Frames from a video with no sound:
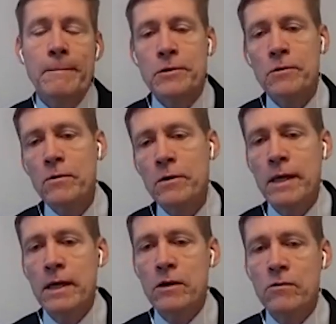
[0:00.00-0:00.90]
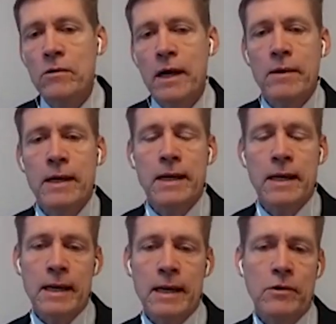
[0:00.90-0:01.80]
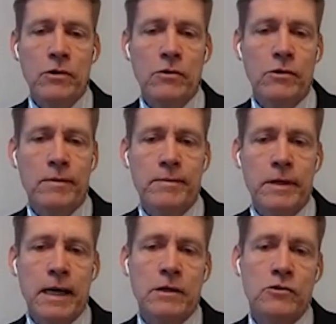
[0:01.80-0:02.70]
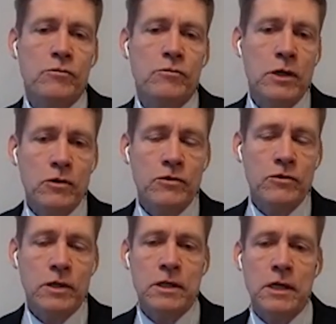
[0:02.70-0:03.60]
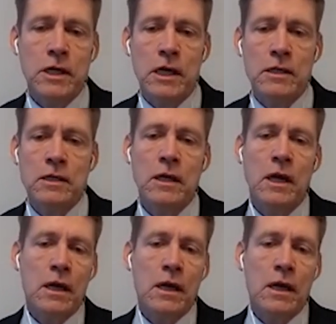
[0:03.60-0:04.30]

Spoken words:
So what we can do there, we can enable new equipment actually to be used in this indication,